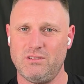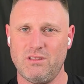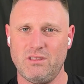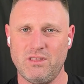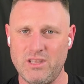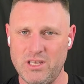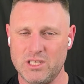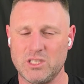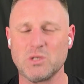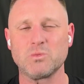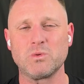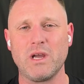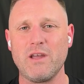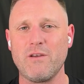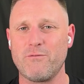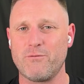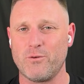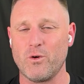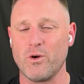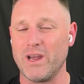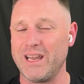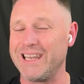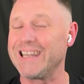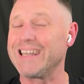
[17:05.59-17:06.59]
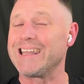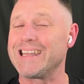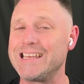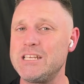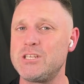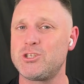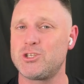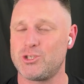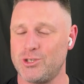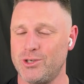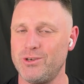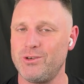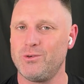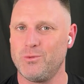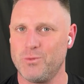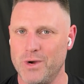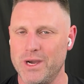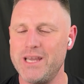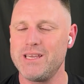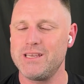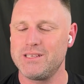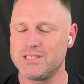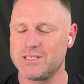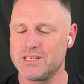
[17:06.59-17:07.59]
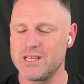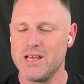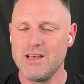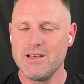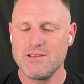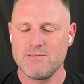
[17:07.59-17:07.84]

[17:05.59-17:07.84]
this week for at least 2 weeks,